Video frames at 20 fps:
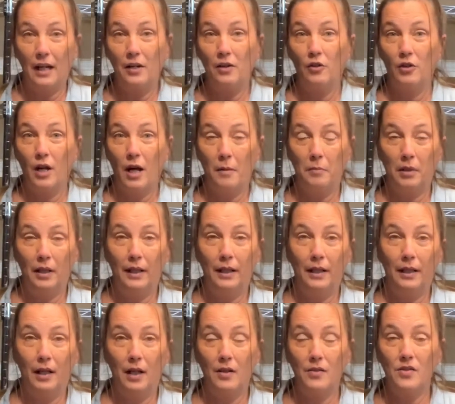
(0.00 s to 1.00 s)
and you're not
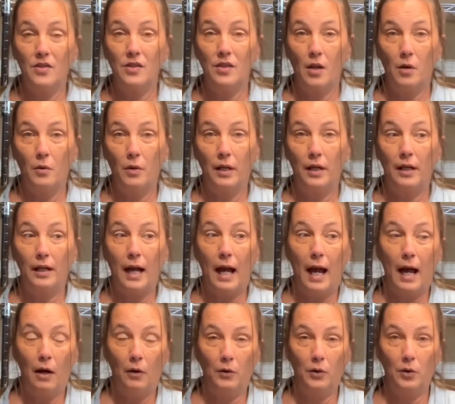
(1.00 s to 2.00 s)
planning on sowing
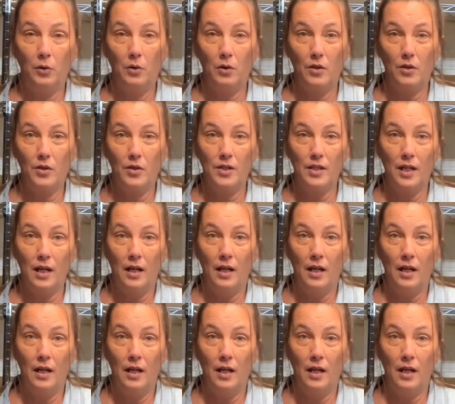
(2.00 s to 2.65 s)
outdoors,